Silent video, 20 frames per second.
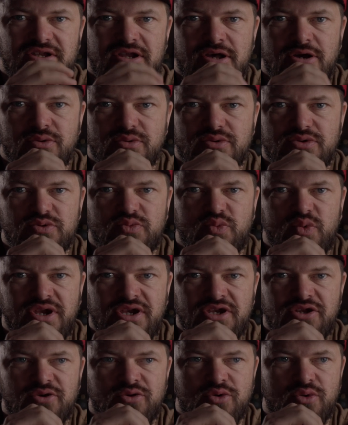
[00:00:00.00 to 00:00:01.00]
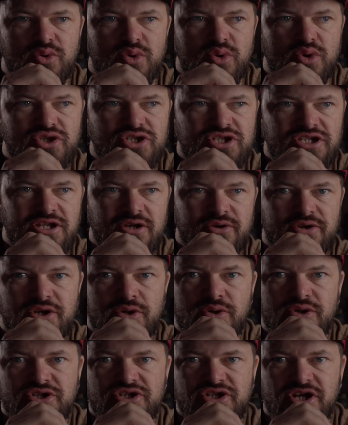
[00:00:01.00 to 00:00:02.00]
to note when you're slowing
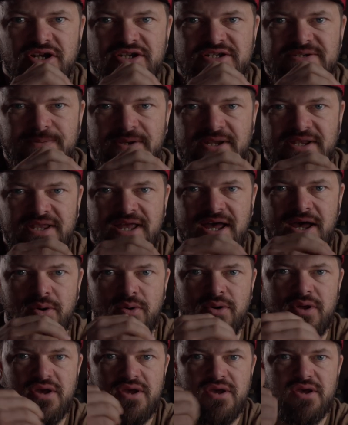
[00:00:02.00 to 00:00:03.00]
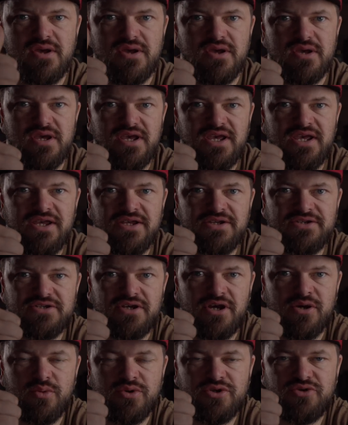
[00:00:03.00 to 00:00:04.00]
your shutter speed down is
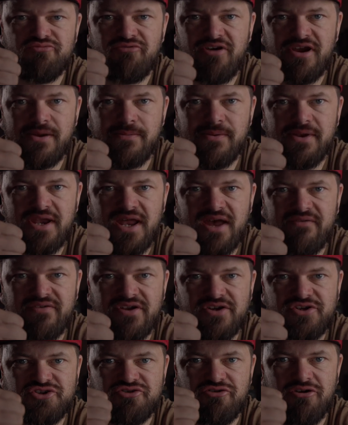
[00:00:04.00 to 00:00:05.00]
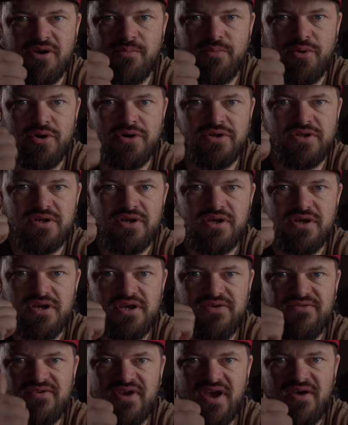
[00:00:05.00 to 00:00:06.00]
I would recommend having a tripod.
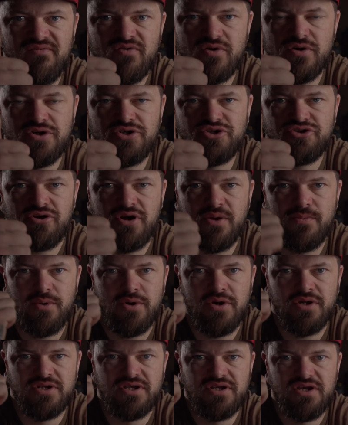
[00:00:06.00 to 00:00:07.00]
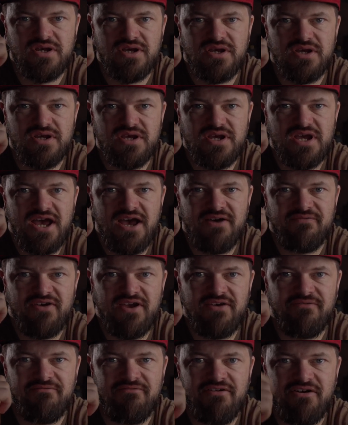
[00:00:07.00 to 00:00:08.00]
If you haven't got a tripod, have
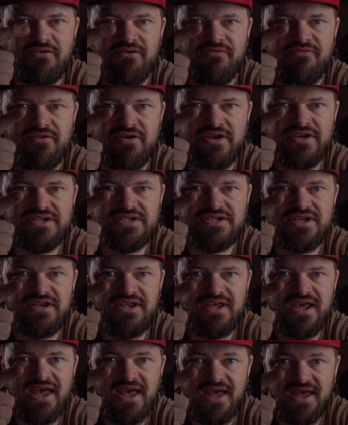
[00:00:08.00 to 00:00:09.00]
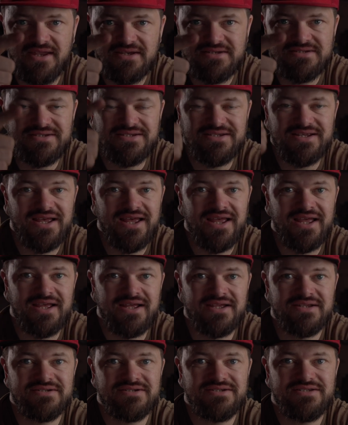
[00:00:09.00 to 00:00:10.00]
a very, very steady hand
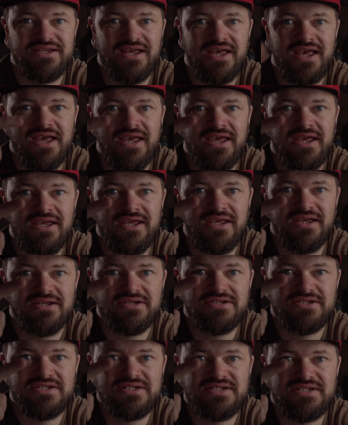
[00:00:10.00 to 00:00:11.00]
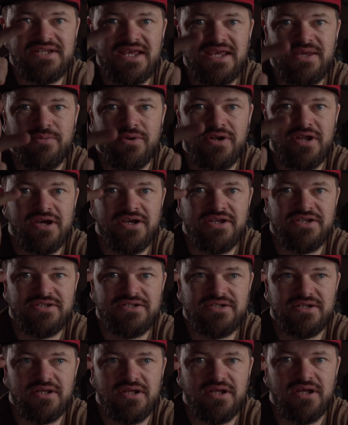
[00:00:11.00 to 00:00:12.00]
and a
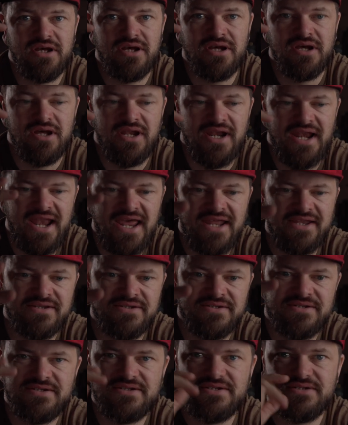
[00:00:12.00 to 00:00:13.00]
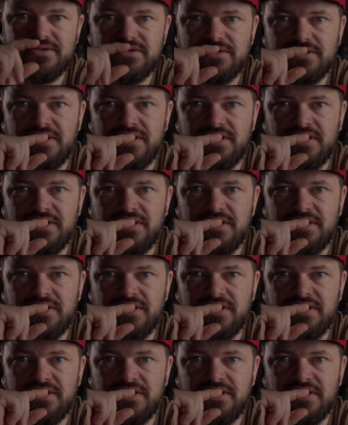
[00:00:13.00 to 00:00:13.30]
stabilized lens.